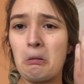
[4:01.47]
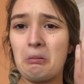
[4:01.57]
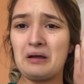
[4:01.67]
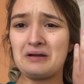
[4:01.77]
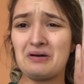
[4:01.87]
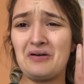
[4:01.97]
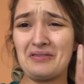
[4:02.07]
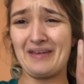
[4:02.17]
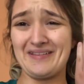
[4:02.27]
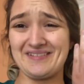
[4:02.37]
my god,
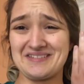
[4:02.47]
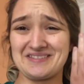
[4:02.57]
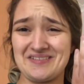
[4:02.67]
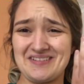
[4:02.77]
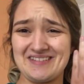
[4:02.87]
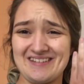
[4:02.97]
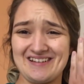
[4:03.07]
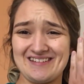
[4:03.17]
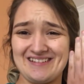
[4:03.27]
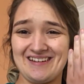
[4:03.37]
that looks so
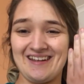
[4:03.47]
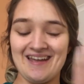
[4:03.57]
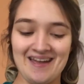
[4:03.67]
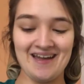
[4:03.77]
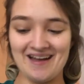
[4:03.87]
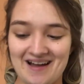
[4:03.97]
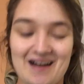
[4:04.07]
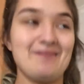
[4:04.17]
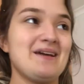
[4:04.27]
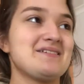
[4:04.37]
disgusting.
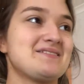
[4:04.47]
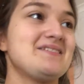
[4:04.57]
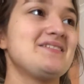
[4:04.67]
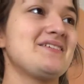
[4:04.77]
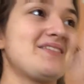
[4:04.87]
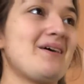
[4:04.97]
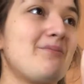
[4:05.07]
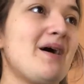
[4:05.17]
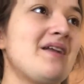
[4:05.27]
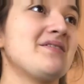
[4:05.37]
It doesn't look
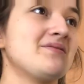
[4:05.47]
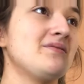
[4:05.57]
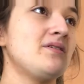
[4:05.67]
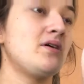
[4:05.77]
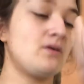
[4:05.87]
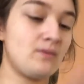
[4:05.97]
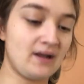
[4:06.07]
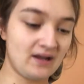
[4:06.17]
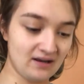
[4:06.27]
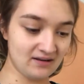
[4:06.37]
that bad in, oh
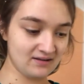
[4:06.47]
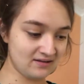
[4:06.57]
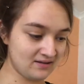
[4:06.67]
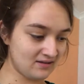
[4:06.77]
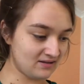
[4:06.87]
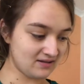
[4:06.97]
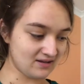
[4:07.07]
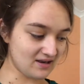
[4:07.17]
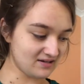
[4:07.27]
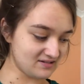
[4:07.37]
wait,
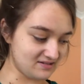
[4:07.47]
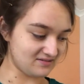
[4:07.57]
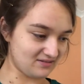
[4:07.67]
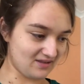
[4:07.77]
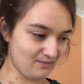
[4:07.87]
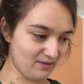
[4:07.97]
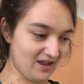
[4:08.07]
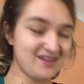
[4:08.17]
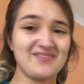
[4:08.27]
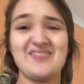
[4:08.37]
it kind of does look that
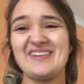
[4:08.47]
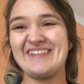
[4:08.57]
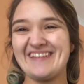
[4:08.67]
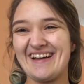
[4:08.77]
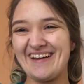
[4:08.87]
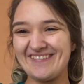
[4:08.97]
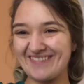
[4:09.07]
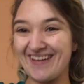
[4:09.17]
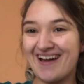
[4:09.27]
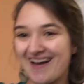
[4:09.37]
bad in real life.
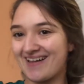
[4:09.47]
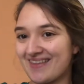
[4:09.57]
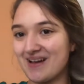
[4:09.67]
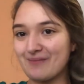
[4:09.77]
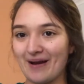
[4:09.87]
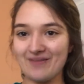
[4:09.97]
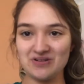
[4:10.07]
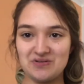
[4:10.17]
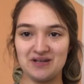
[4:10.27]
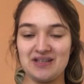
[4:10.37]
I think I might have
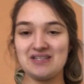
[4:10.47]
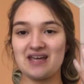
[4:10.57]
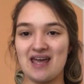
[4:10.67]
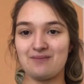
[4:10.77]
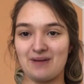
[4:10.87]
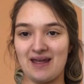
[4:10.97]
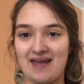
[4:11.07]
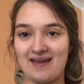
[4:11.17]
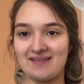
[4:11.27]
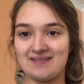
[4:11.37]
to quickly tan my
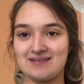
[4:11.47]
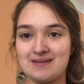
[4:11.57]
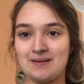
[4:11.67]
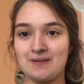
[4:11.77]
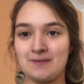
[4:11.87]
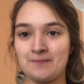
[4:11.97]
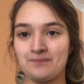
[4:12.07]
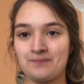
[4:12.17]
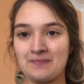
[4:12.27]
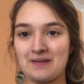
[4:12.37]
hands,
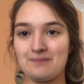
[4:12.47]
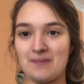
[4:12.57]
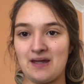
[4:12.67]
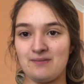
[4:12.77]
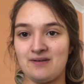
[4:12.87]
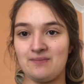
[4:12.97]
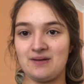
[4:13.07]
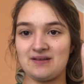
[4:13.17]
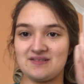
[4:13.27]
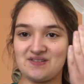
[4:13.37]
maybe,
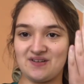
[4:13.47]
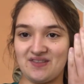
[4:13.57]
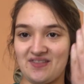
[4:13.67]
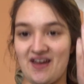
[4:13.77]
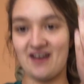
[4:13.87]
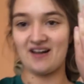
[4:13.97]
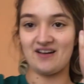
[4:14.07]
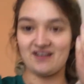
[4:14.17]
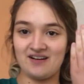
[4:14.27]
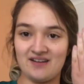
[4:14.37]
because look at that. I
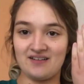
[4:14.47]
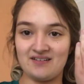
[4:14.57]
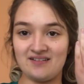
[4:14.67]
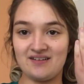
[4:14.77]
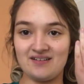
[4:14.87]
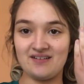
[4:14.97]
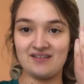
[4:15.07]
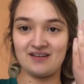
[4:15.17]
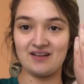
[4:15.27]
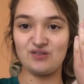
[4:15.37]

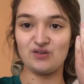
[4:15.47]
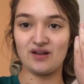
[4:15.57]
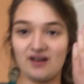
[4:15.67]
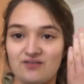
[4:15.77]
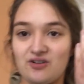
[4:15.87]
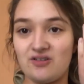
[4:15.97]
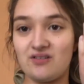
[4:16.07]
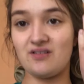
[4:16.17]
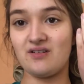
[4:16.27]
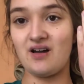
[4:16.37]
look like I've got
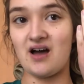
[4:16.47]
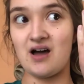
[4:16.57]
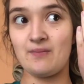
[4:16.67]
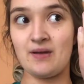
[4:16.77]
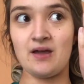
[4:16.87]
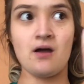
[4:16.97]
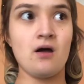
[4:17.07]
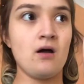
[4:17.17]
armpit.